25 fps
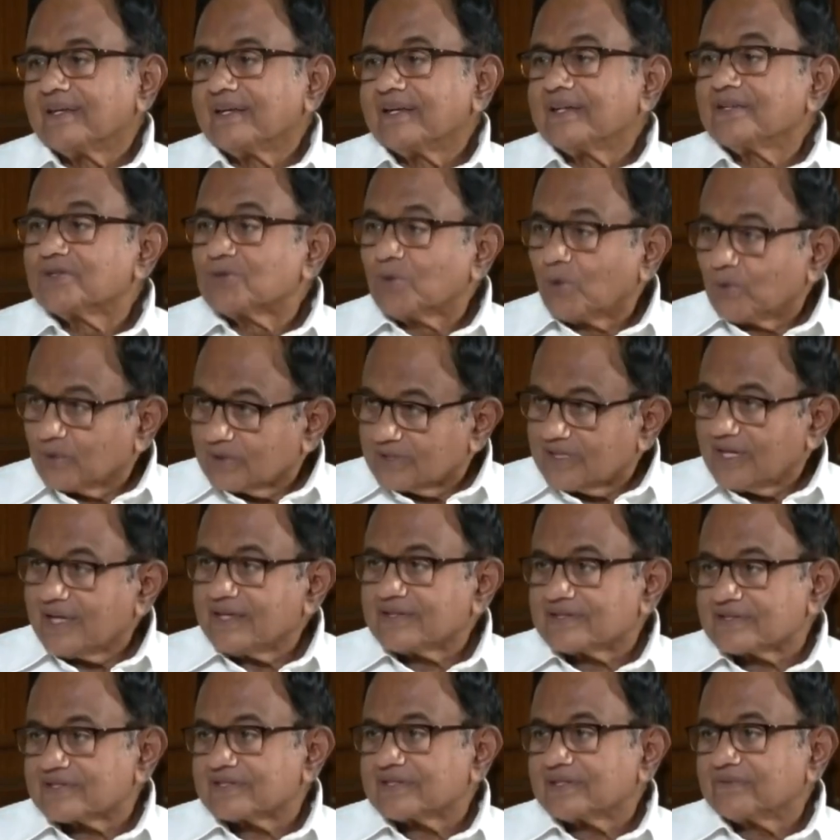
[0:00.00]
His own
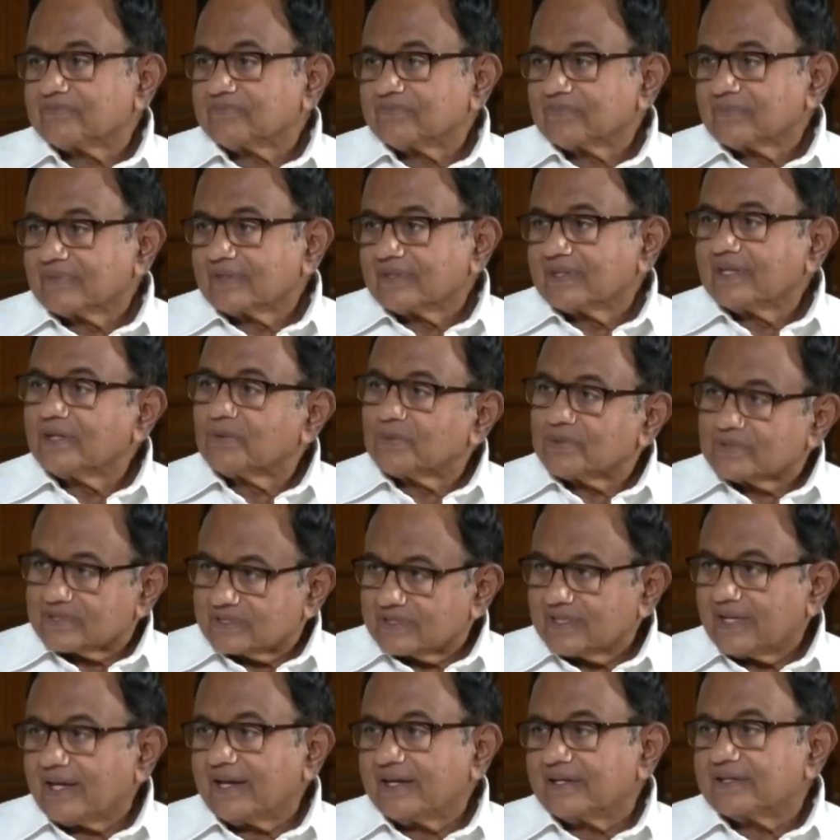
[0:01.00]
case, it was
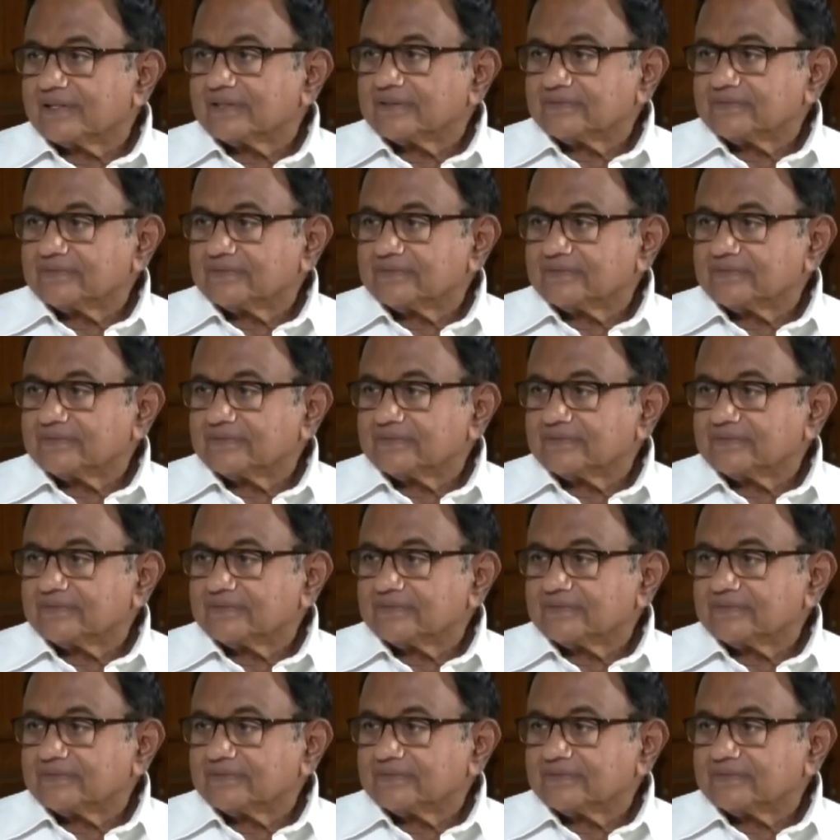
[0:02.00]
stayed.